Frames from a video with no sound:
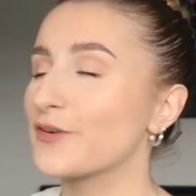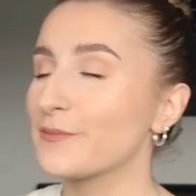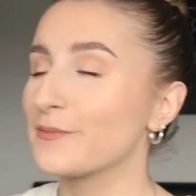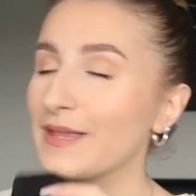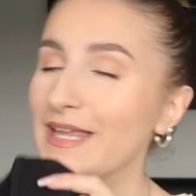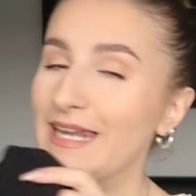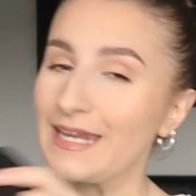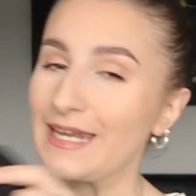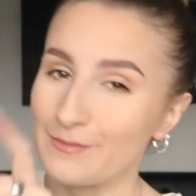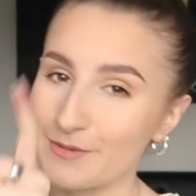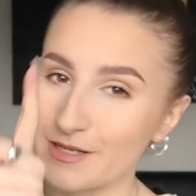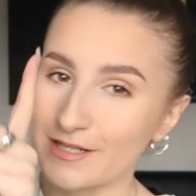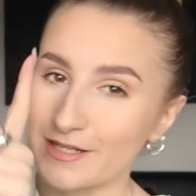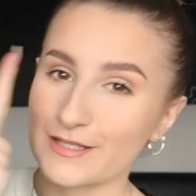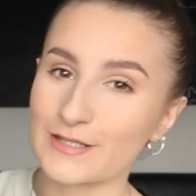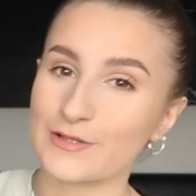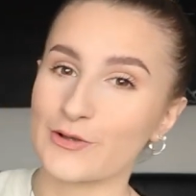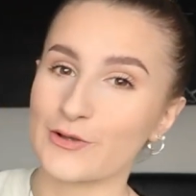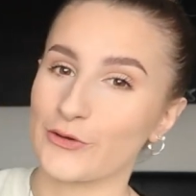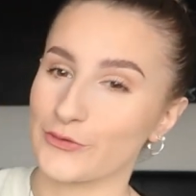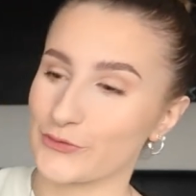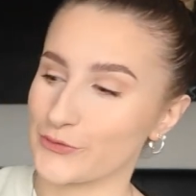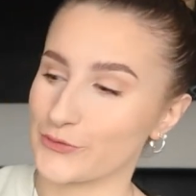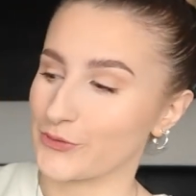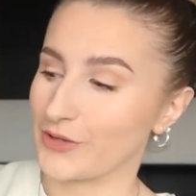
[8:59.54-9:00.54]
From their Limitless
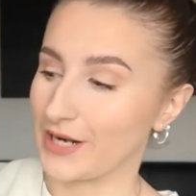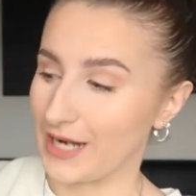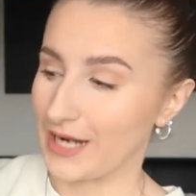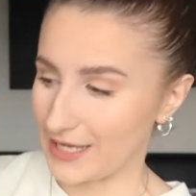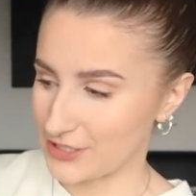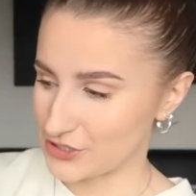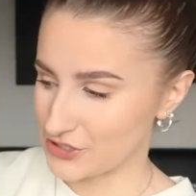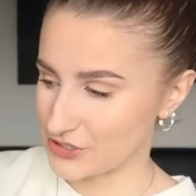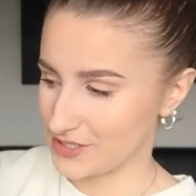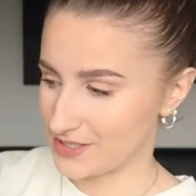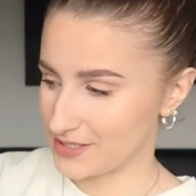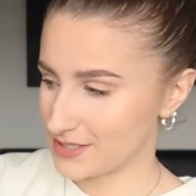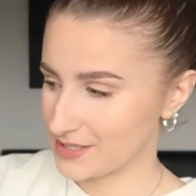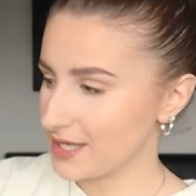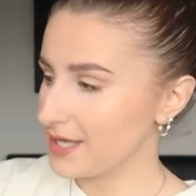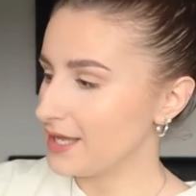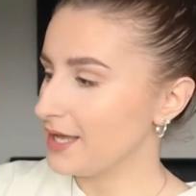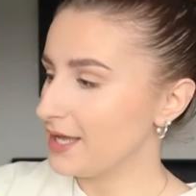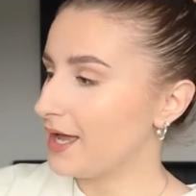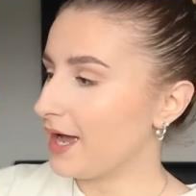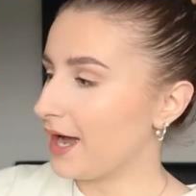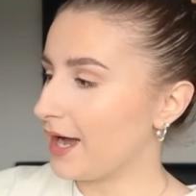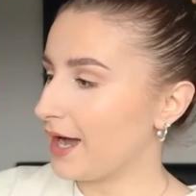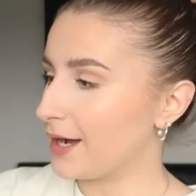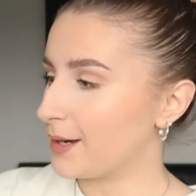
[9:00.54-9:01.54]
Contour collection.
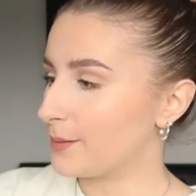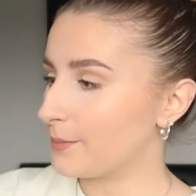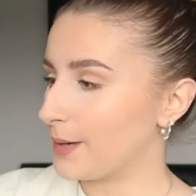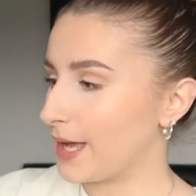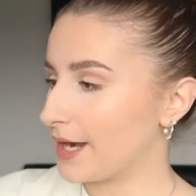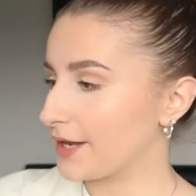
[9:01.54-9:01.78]
And